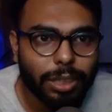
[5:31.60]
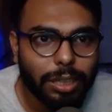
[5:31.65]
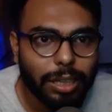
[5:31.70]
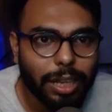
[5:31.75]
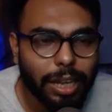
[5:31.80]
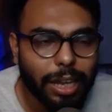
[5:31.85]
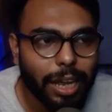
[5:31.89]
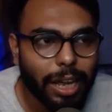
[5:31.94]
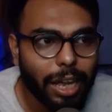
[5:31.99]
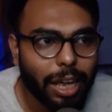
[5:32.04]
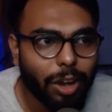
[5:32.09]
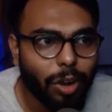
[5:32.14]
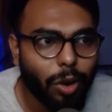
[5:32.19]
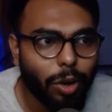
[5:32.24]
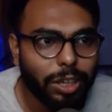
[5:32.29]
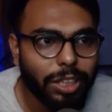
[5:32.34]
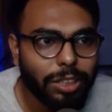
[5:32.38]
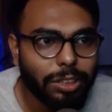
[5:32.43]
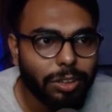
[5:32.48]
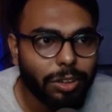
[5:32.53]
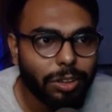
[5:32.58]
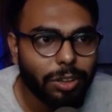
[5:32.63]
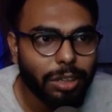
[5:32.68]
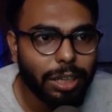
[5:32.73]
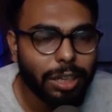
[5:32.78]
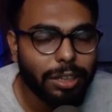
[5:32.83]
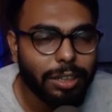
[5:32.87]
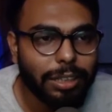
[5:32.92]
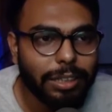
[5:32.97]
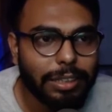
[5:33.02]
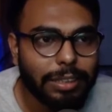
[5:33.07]
all in all,
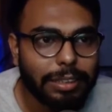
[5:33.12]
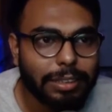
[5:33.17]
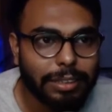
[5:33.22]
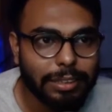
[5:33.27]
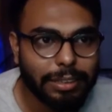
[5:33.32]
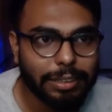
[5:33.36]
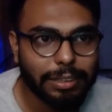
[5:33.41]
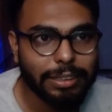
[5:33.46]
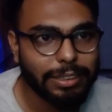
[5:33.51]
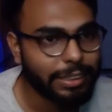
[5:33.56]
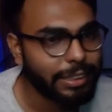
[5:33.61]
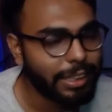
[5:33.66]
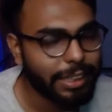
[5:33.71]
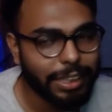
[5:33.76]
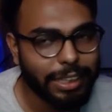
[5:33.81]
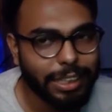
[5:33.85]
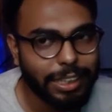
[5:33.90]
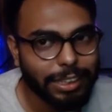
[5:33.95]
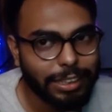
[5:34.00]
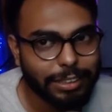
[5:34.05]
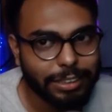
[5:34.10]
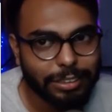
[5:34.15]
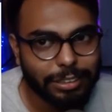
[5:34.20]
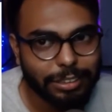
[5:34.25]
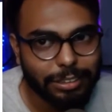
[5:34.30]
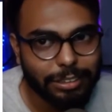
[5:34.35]
a great